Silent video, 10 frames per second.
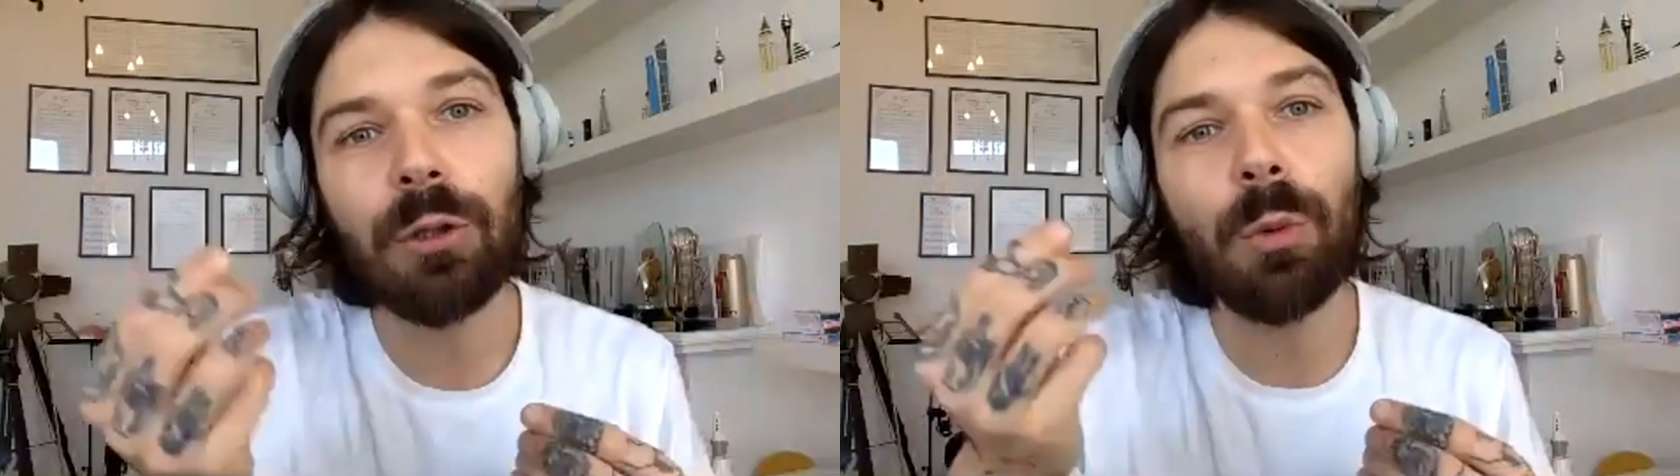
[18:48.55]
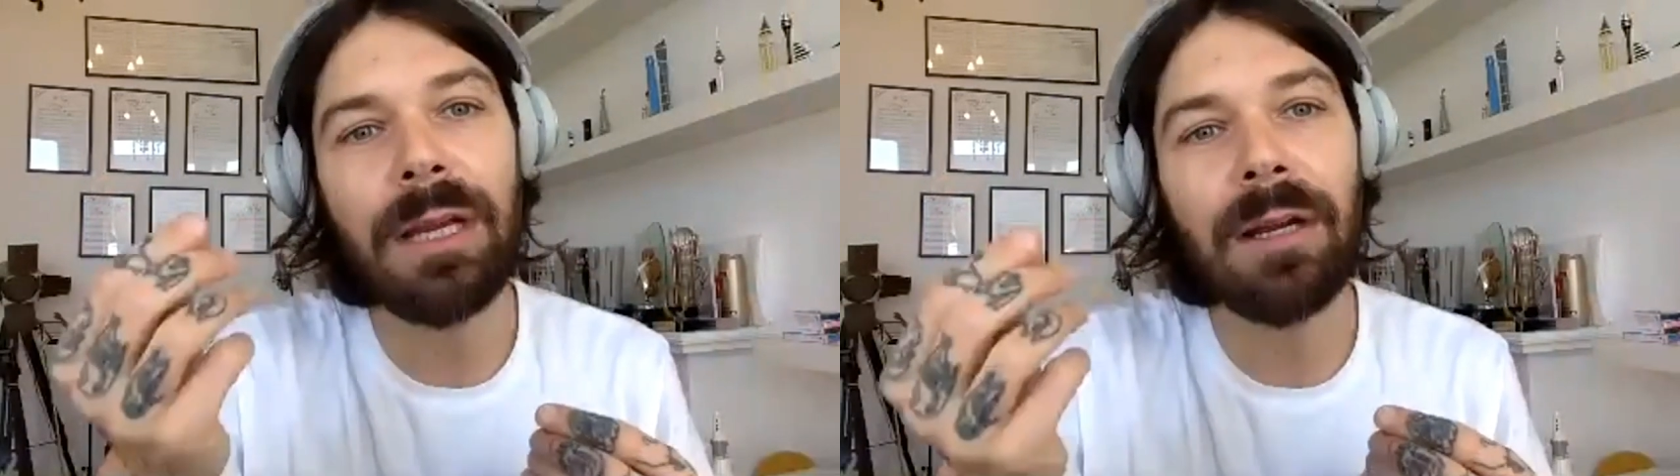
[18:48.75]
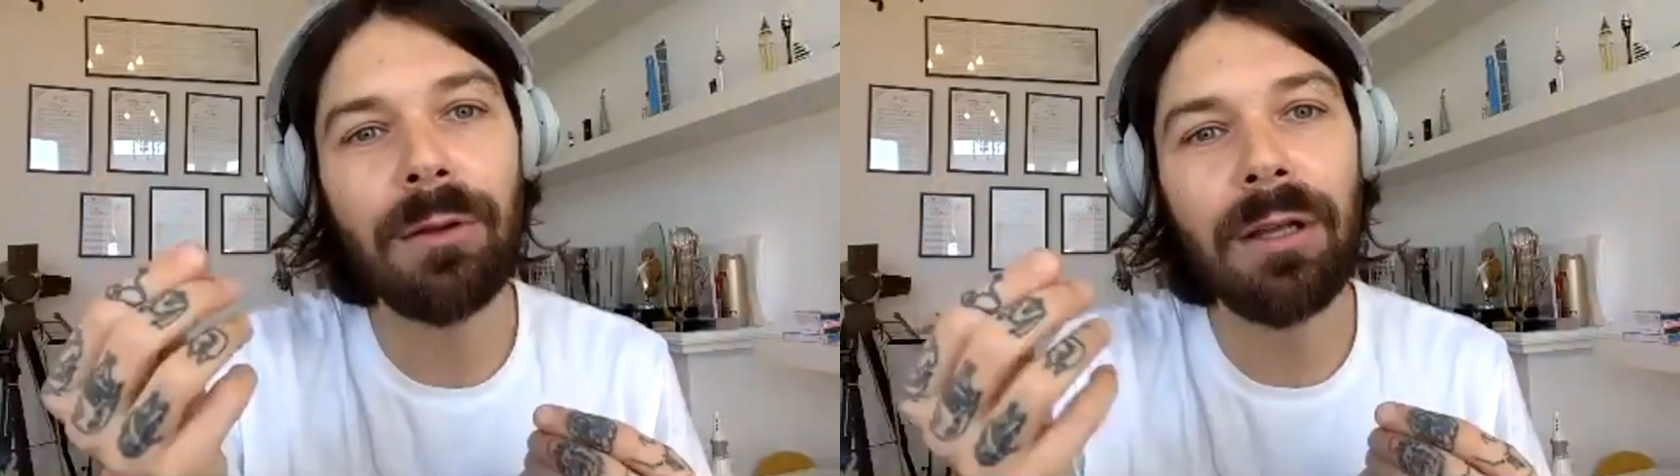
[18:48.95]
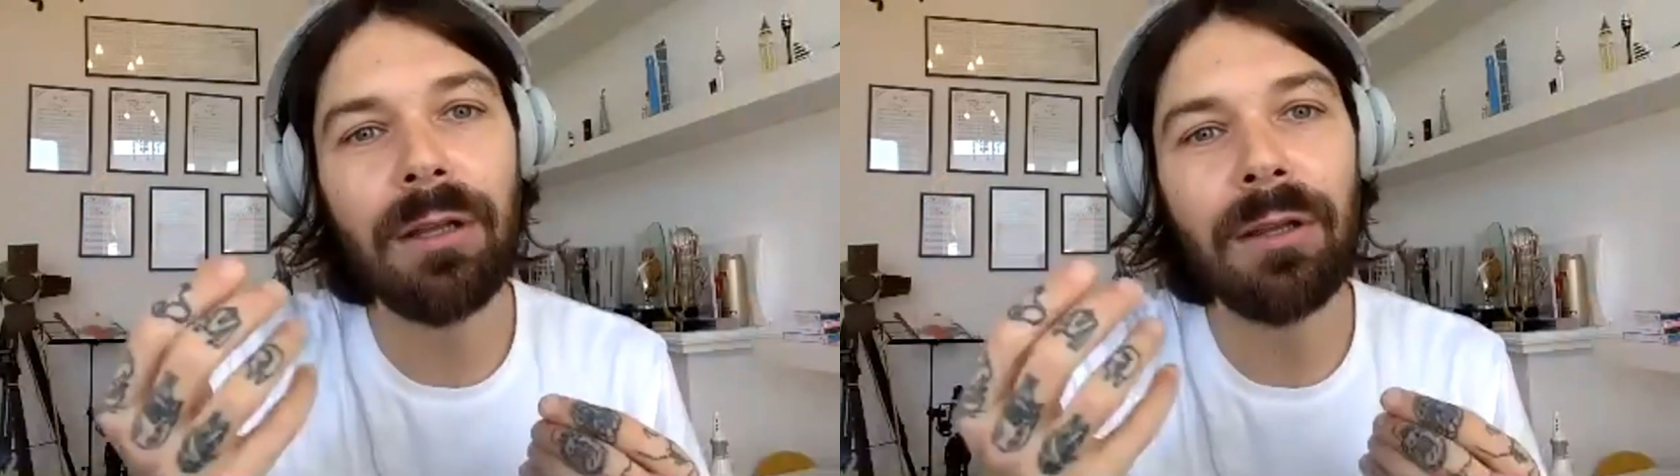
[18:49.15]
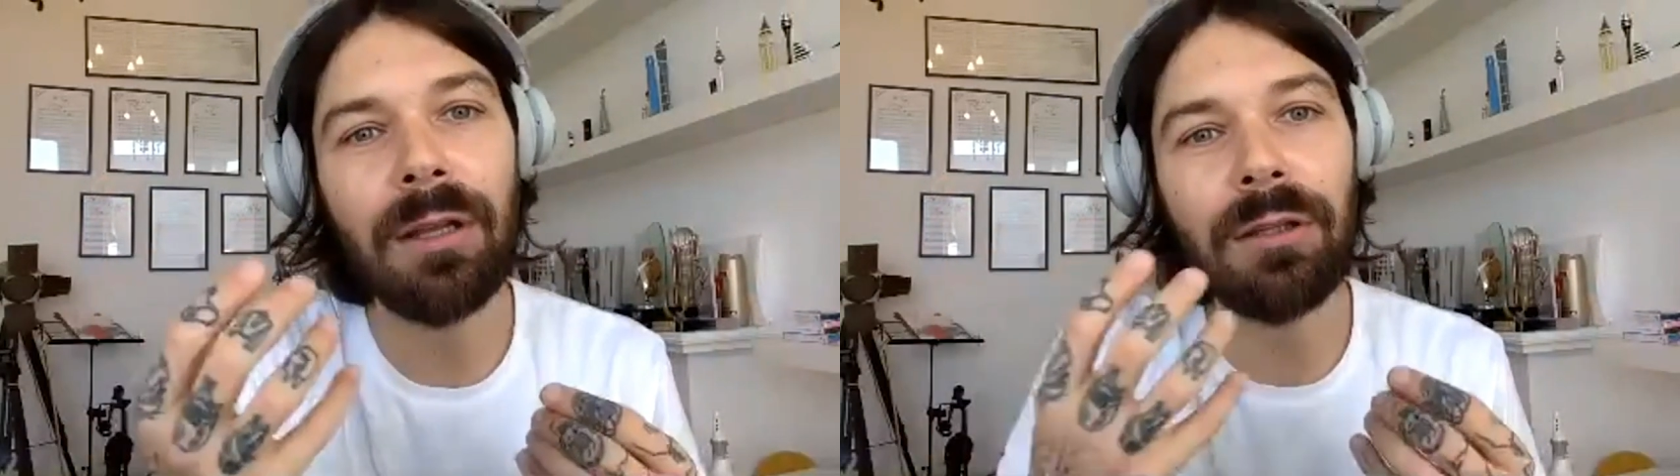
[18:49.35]
aware
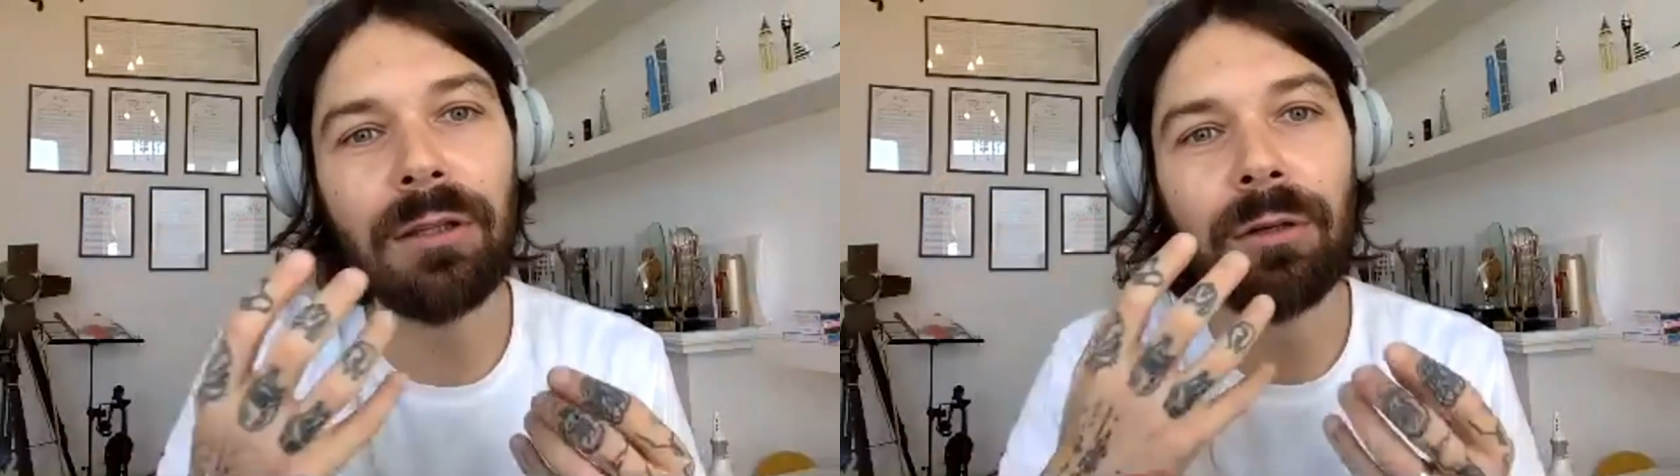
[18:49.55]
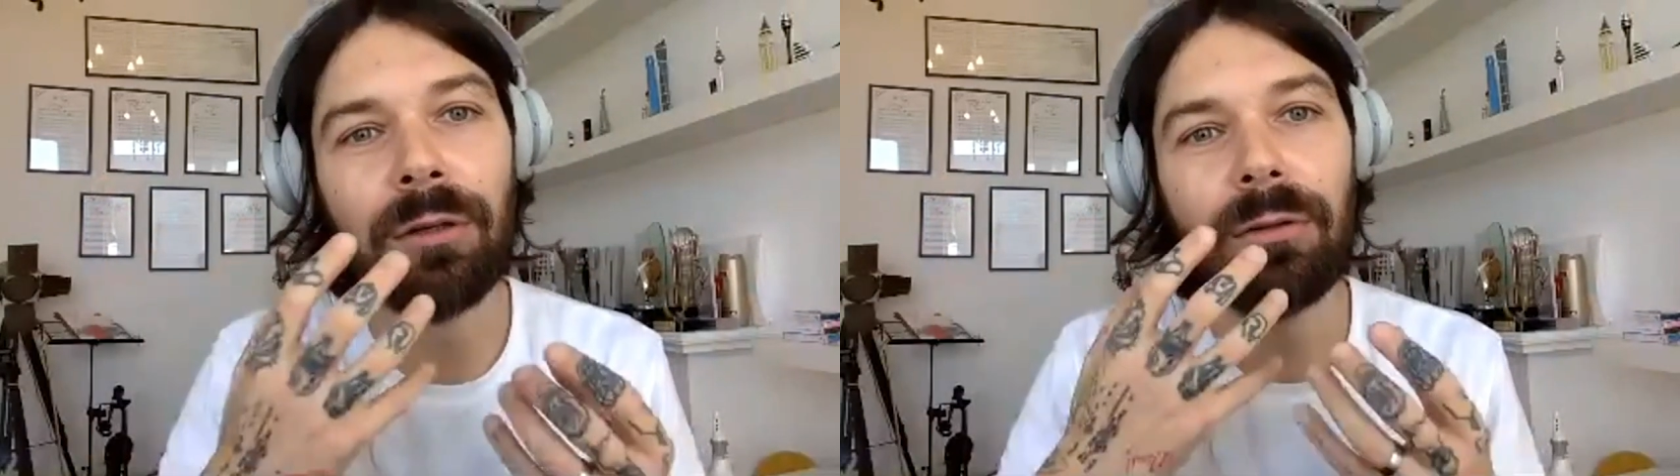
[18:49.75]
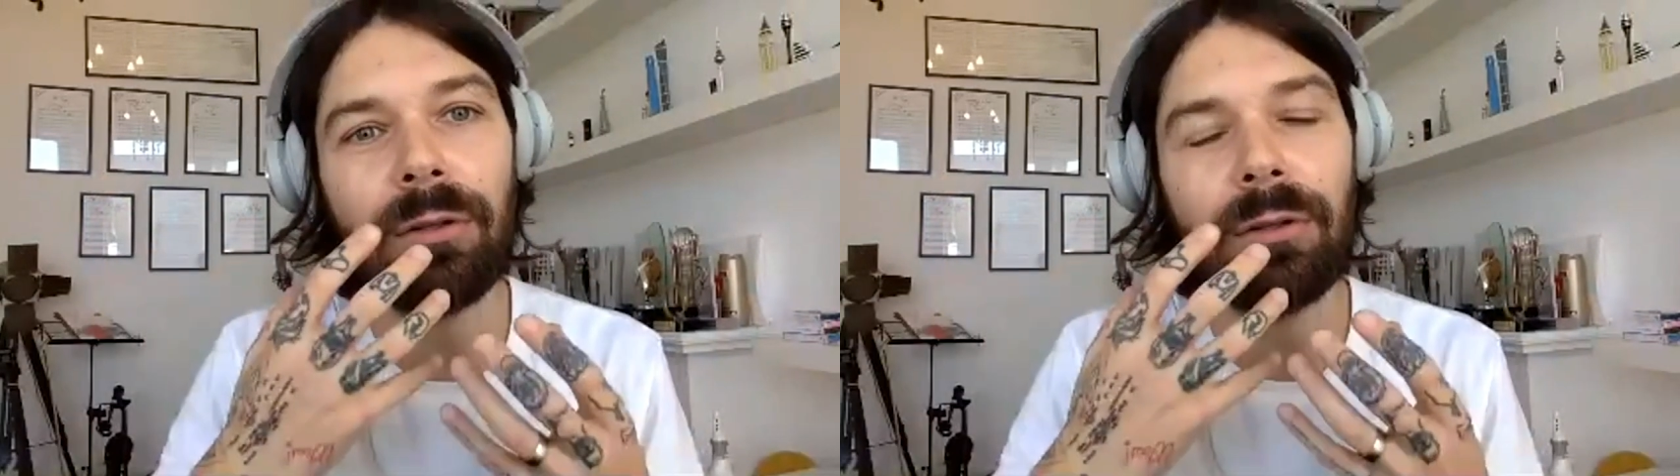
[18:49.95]
that you're,